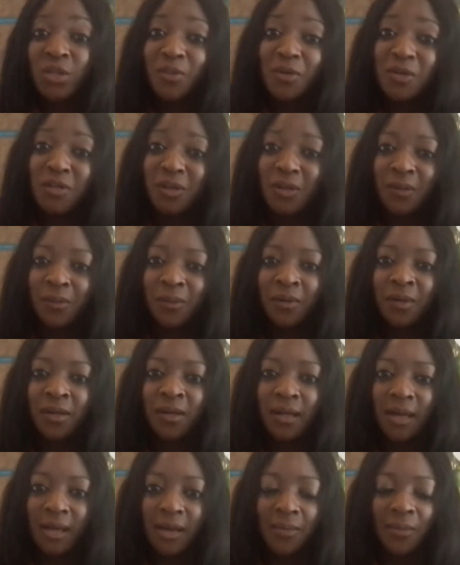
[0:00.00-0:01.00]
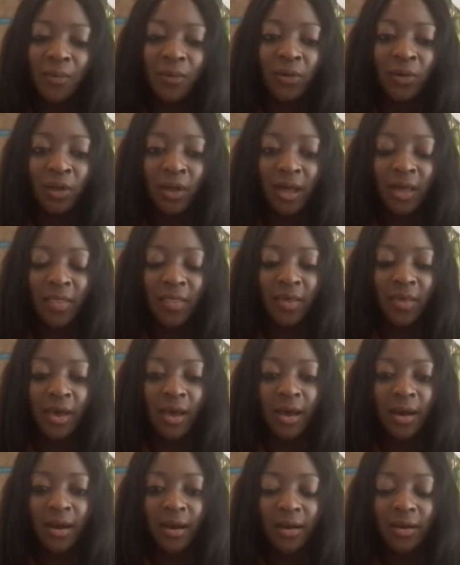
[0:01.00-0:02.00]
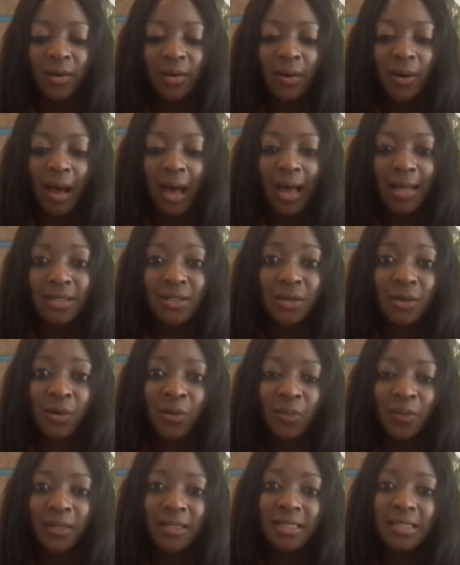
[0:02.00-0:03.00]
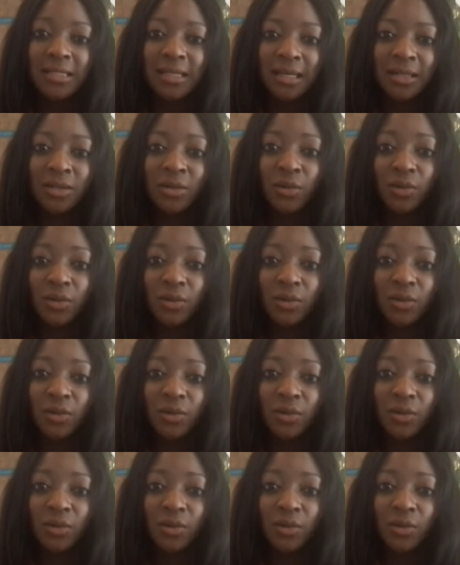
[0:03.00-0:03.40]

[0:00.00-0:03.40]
supposed to open in April and then, had to open instead in